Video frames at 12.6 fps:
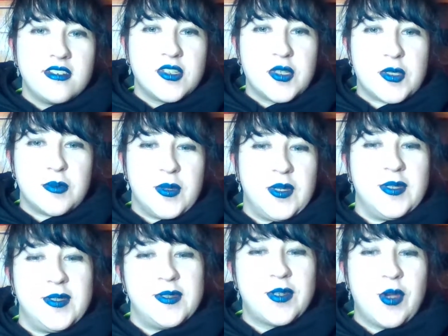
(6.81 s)
Just because
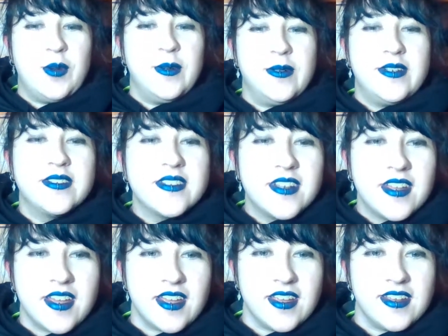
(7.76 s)
it's cold,
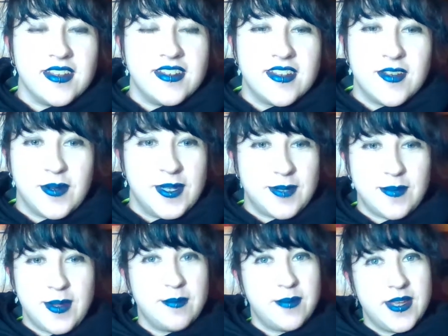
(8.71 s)
and I wanted to be
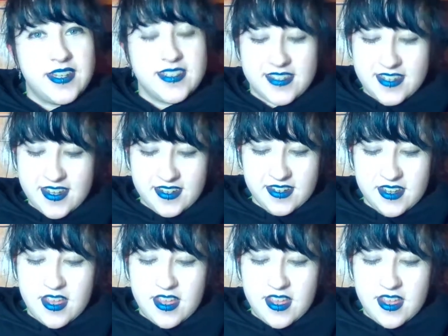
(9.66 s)
in bed instead.